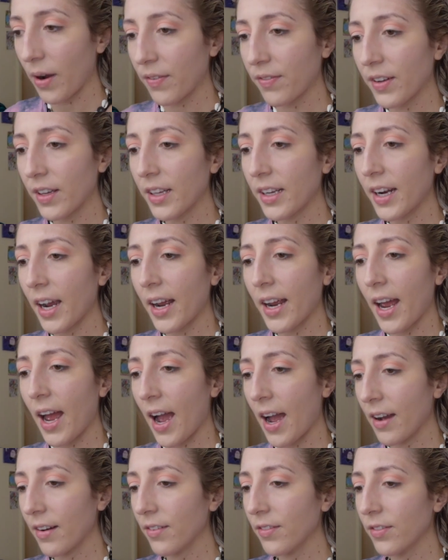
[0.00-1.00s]
I feel like I
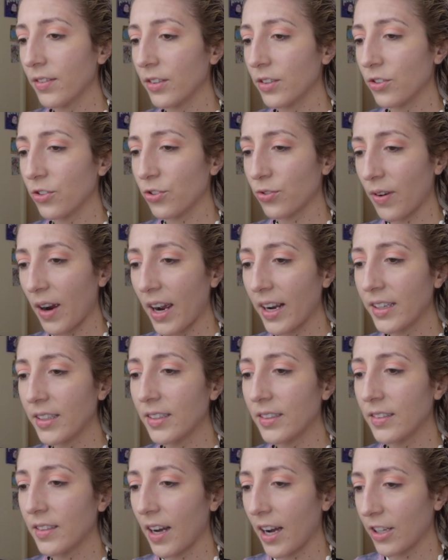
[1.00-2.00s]
have tried
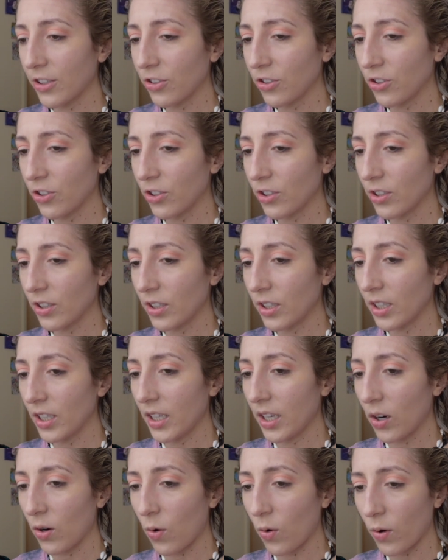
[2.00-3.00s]
to touch
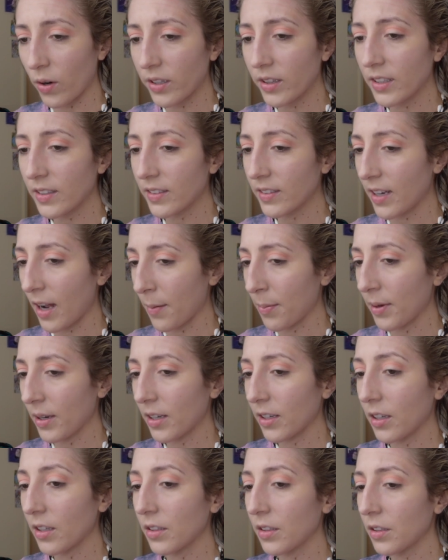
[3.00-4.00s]
on this
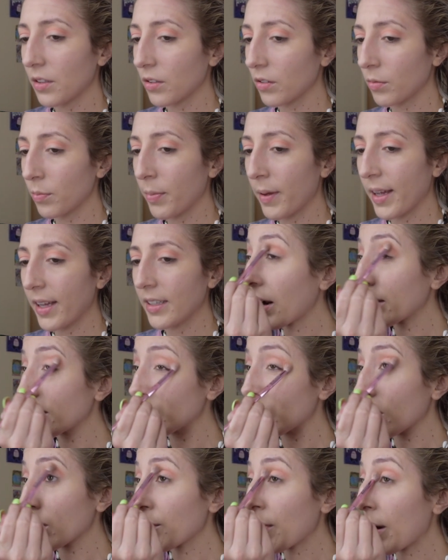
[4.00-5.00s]
topic a little bit. When I
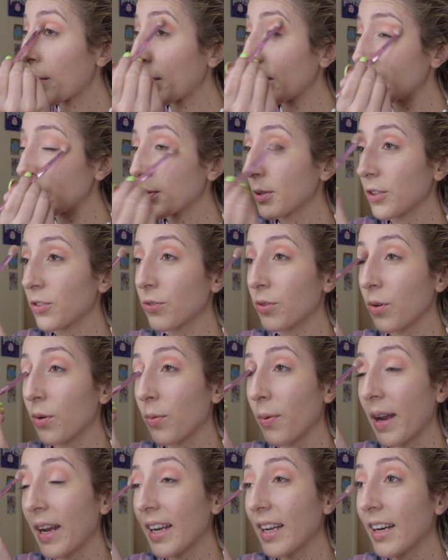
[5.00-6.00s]
was talking about my spiritual
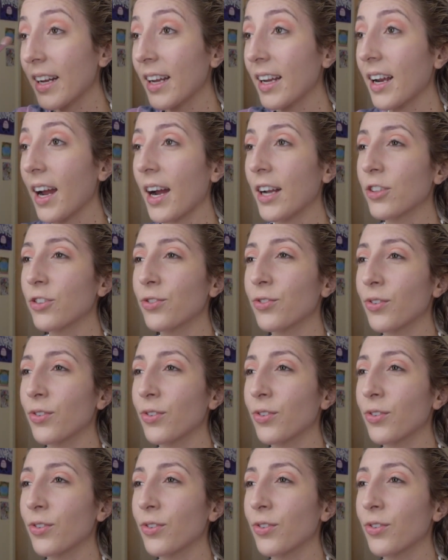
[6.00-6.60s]
awakening, I